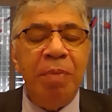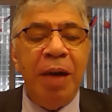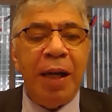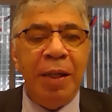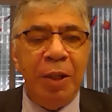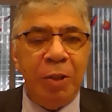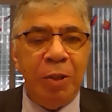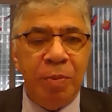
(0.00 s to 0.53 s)

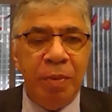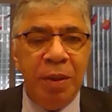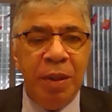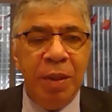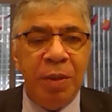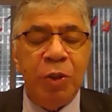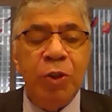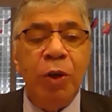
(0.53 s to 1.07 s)
mechanism
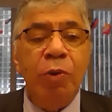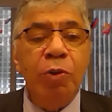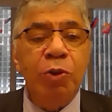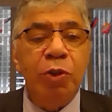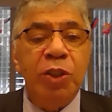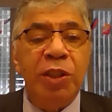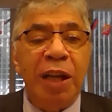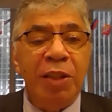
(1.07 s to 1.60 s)
that's so
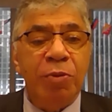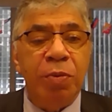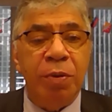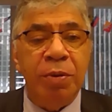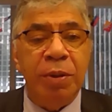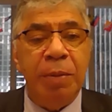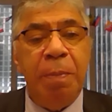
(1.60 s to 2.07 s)
successful,